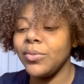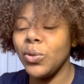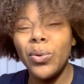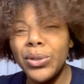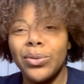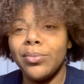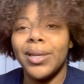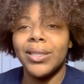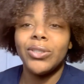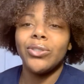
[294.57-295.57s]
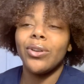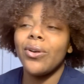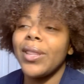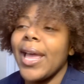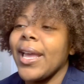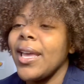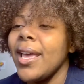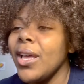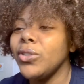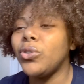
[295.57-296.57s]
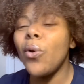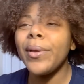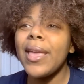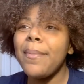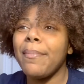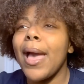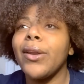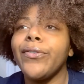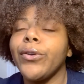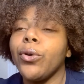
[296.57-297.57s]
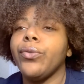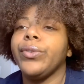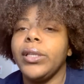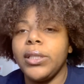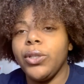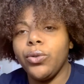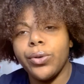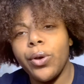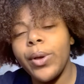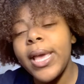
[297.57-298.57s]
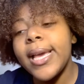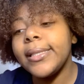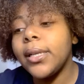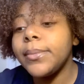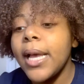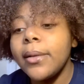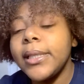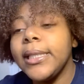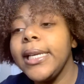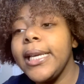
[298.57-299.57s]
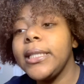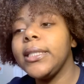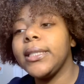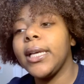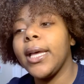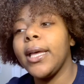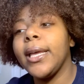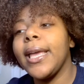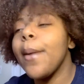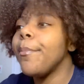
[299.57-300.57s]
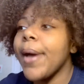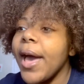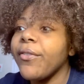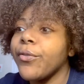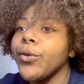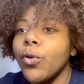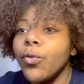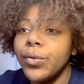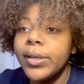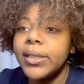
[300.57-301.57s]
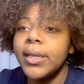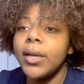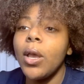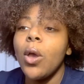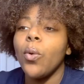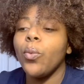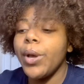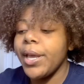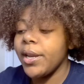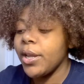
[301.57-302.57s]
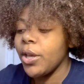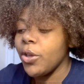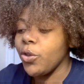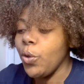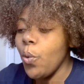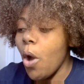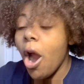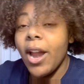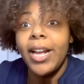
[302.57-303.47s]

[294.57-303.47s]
doing too much, you know? Like, don't get mad for no reason, you know? And sometimes it's easy to get mad for no reason when you are